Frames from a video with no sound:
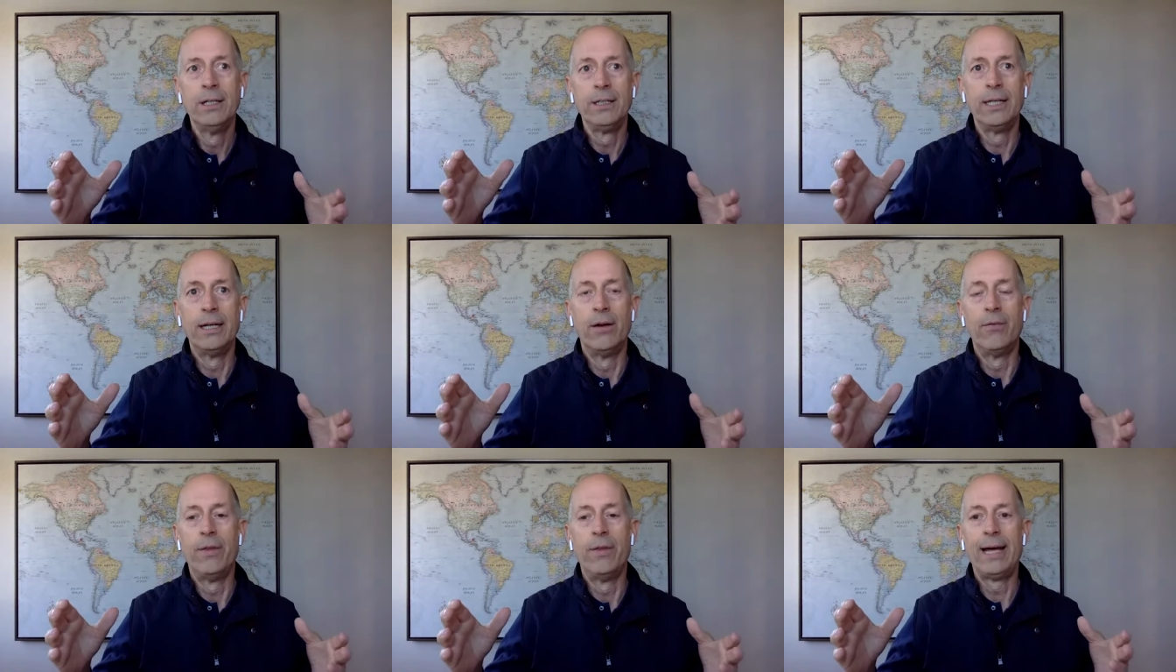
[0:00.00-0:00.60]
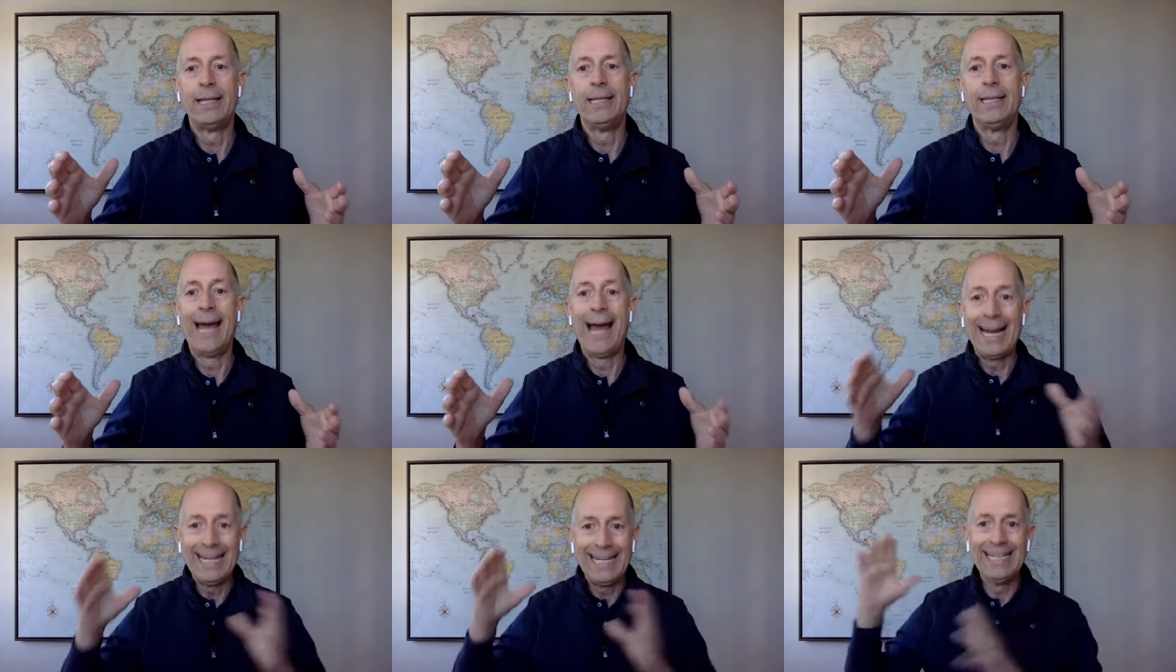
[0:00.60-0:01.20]
you know that
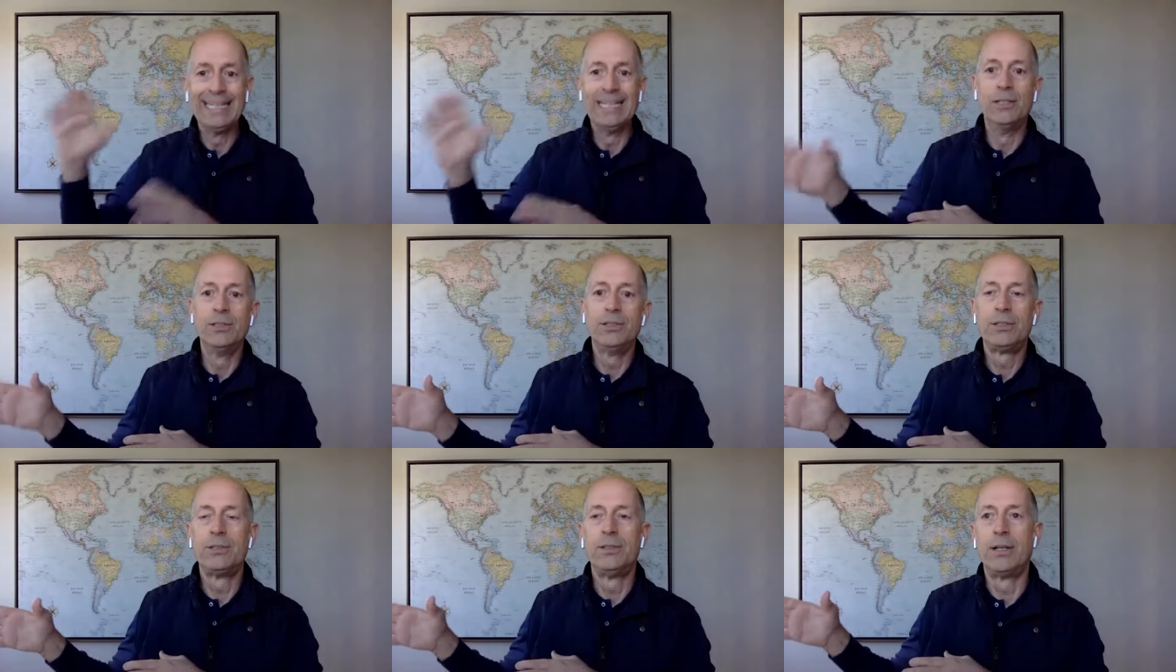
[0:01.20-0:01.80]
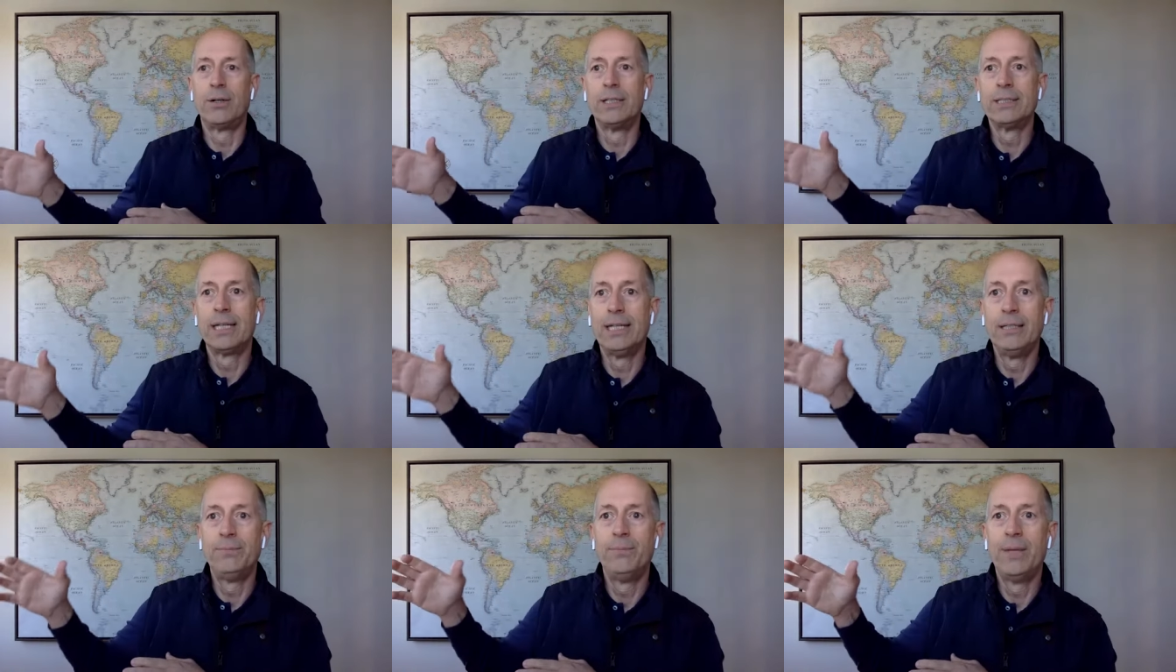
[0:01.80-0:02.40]
that is there is
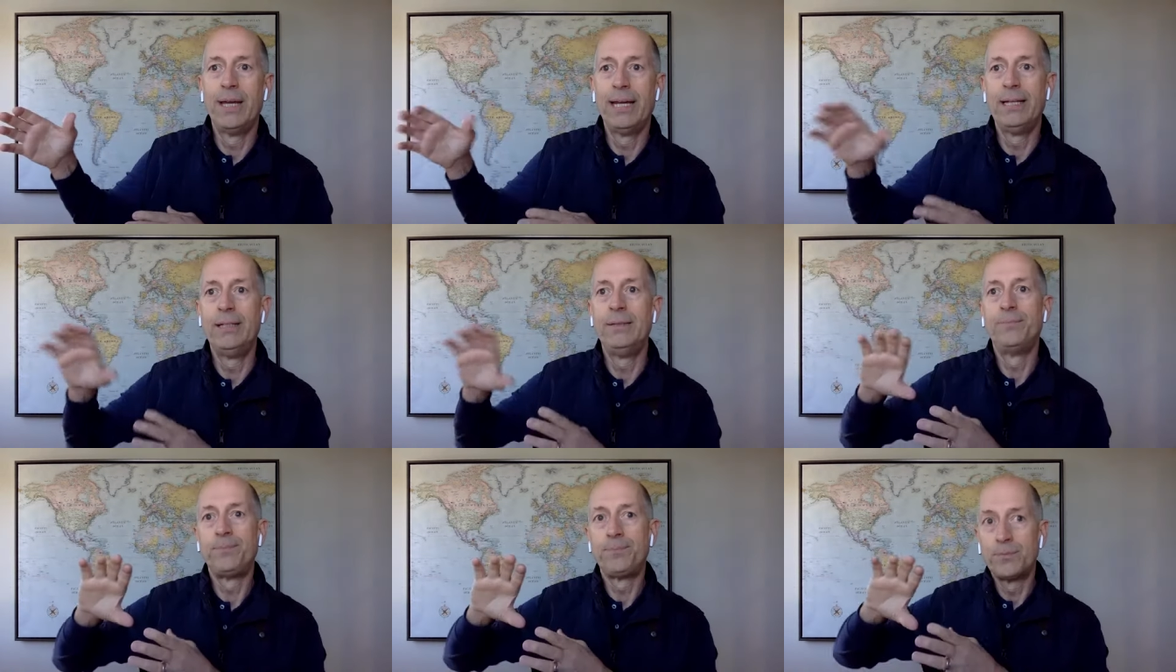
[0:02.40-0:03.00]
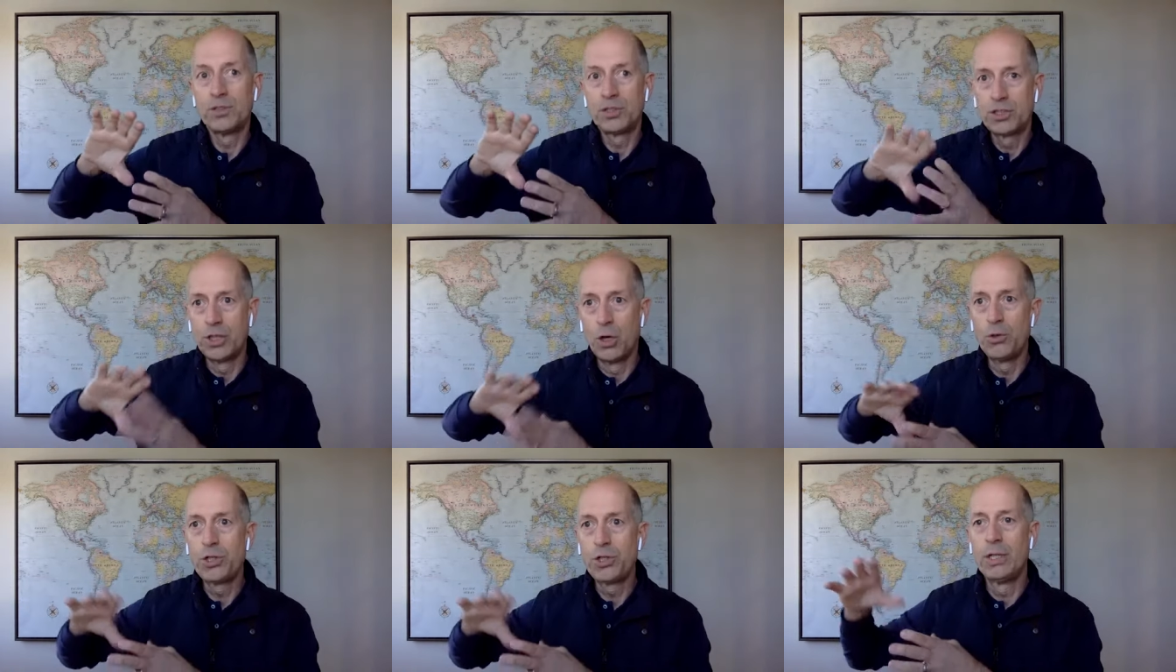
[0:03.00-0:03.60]
a a
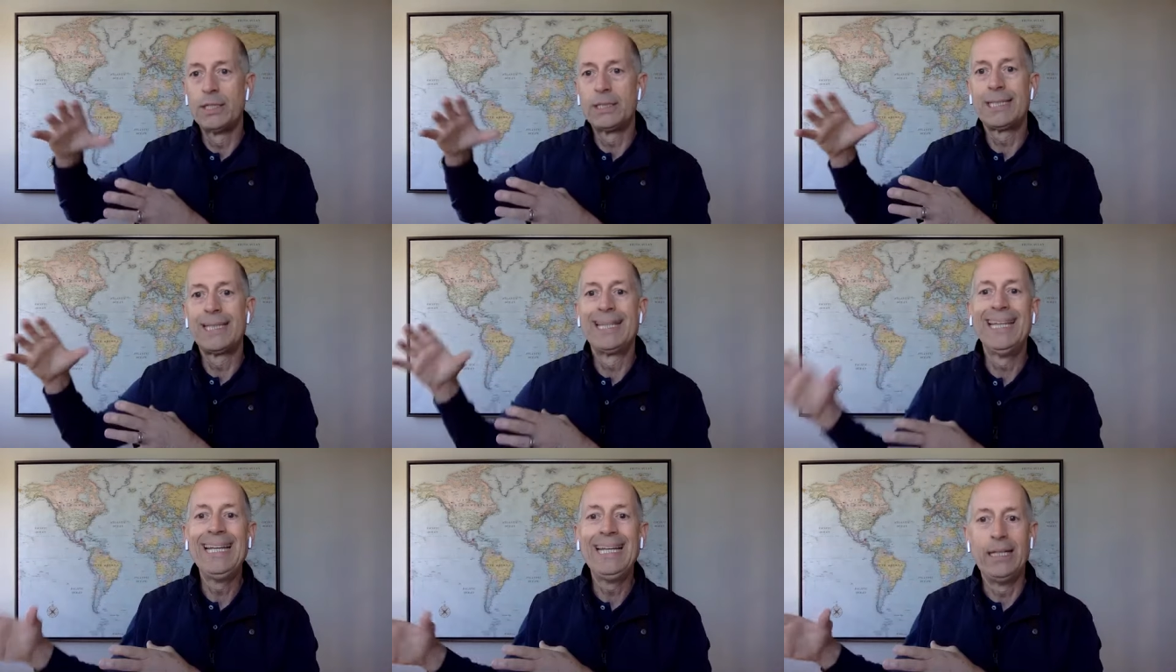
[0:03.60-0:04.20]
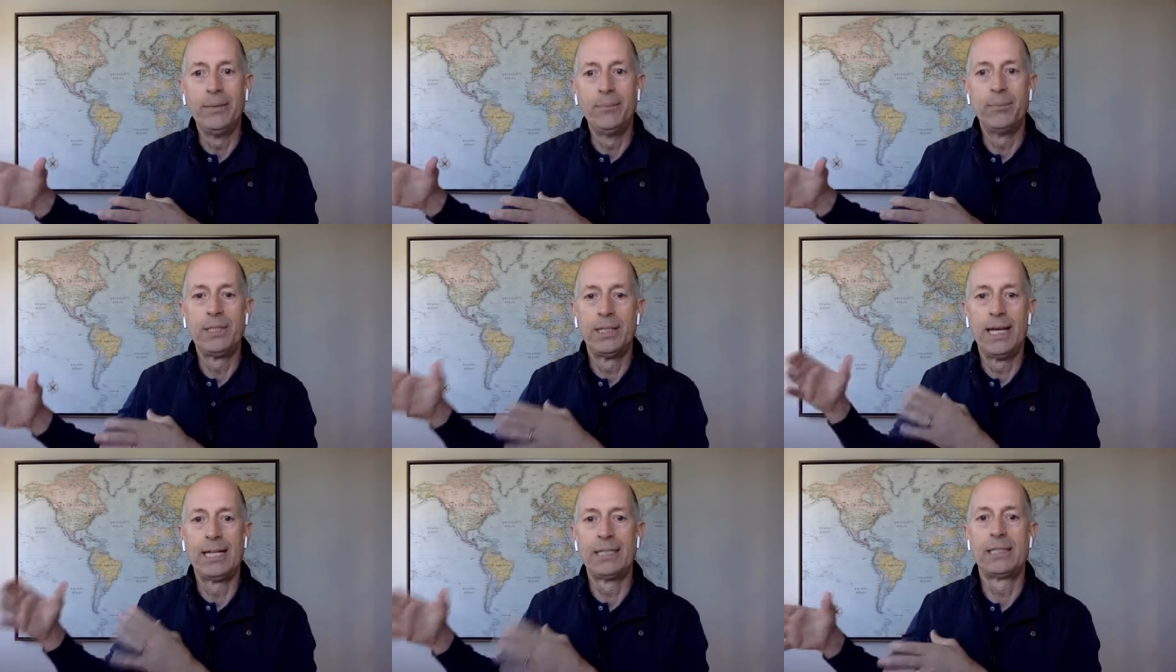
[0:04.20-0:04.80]
socialist theme
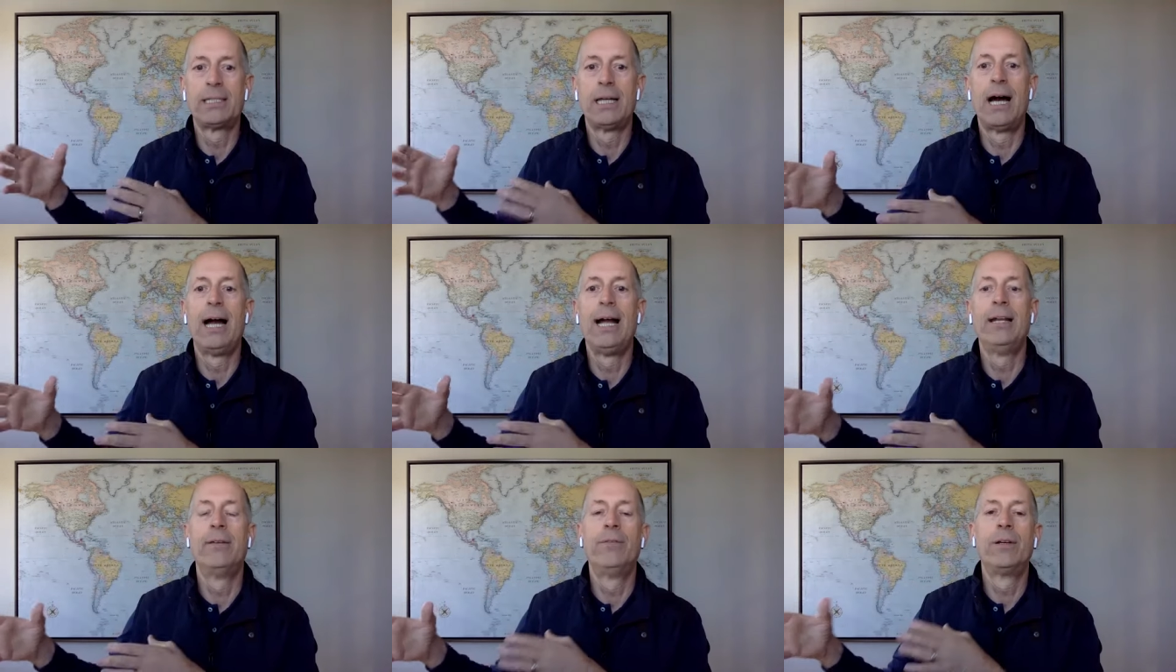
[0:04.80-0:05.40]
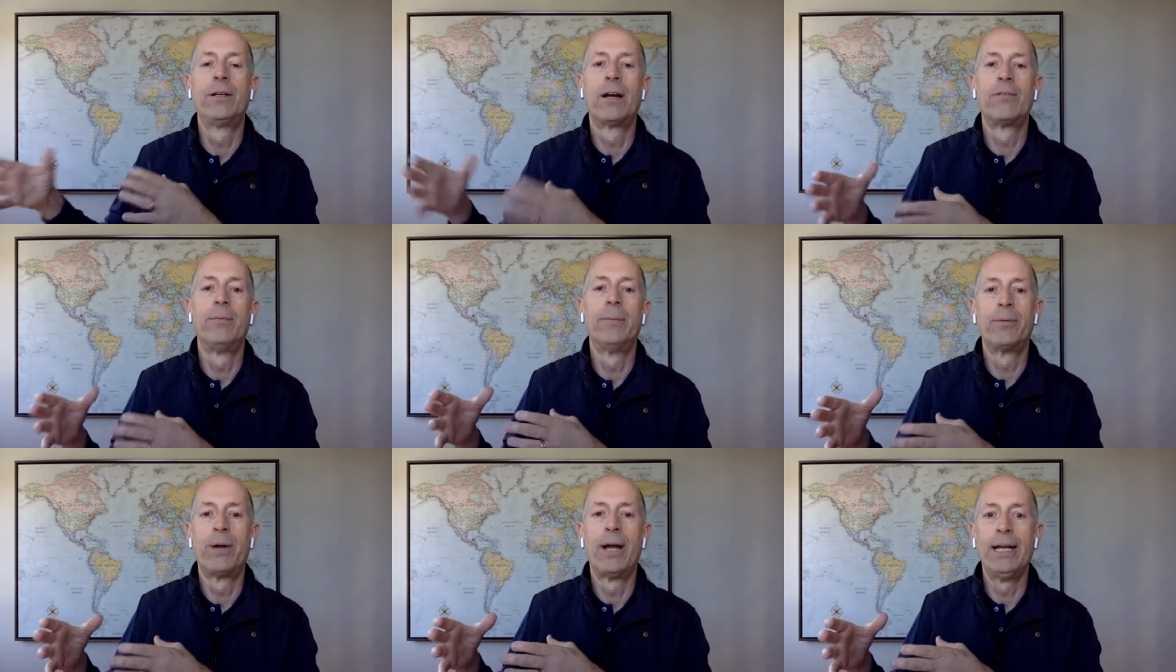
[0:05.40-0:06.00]
to that side of the
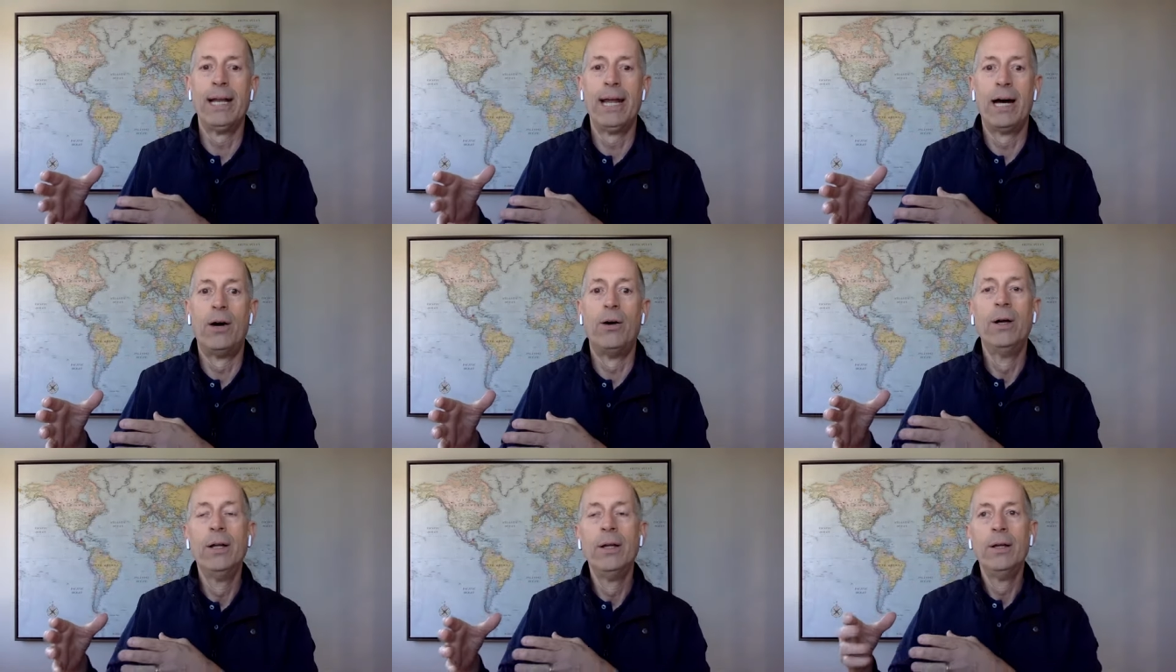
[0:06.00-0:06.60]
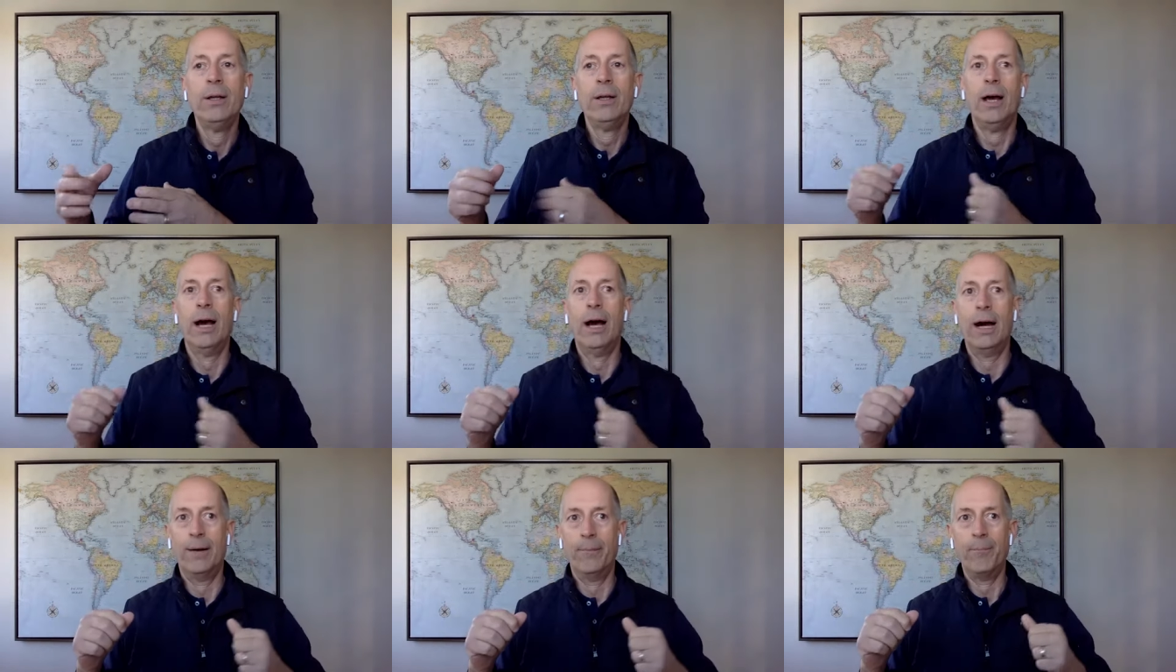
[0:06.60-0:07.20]
government right now
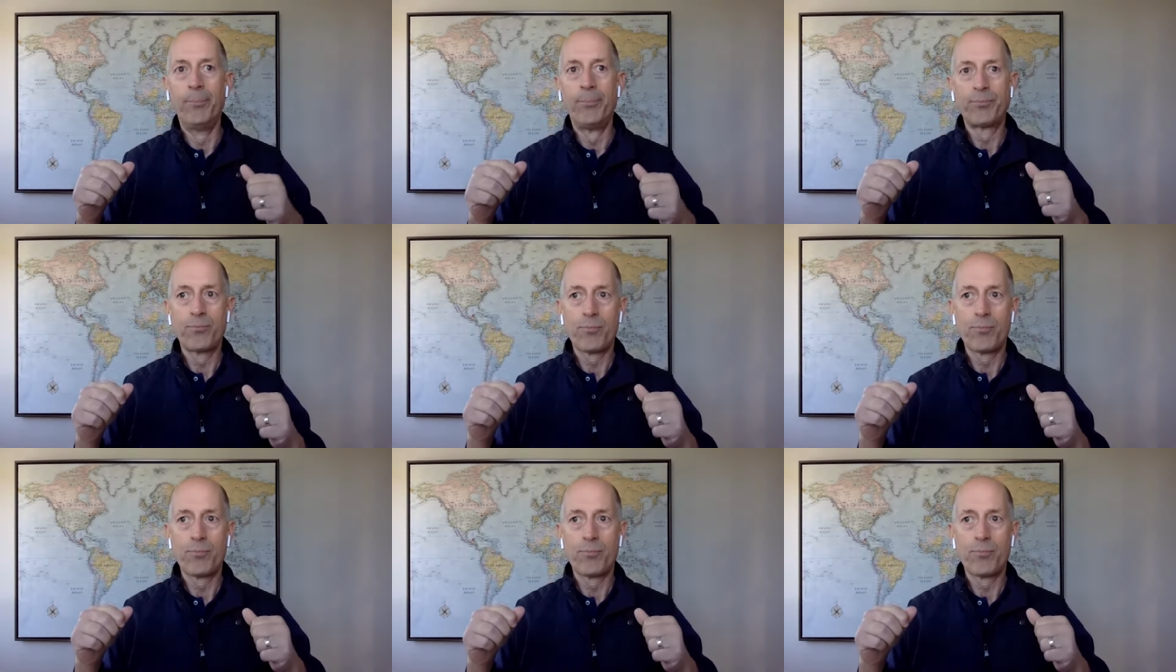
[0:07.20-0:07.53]
um,